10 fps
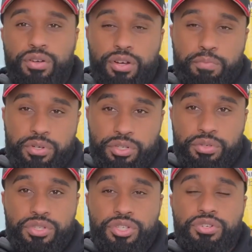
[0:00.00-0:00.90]
dog
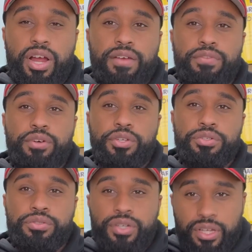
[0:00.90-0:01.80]
produces tri for
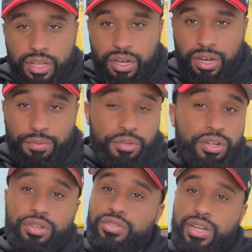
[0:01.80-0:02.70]
you. You
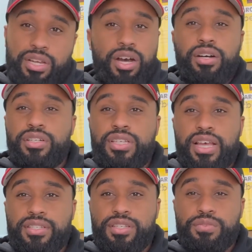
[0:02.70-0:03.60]
could also get a color
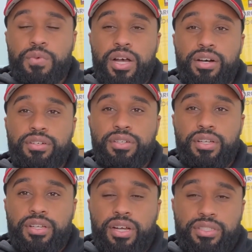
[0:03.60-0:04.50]
test as well,
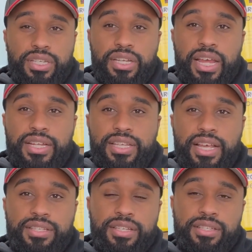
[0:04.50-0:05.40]
a DNA
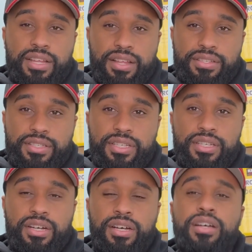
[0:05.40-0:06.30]
test, and
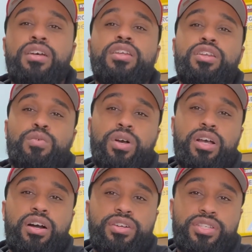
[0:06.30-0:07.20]
see what
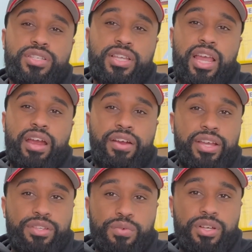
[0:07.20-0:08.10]
colors does it
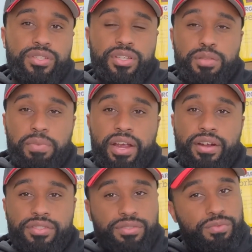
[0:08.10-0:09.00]
carry, as well as look at the
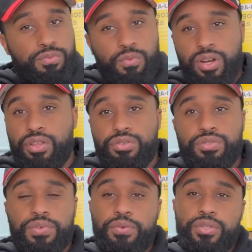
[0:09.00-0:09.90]
parents. One of those
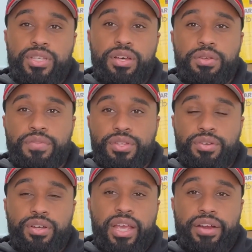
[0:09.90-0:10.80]
three will tell you if the
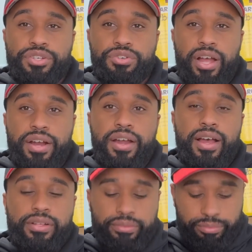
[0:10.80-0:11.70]
dog carries tri or not.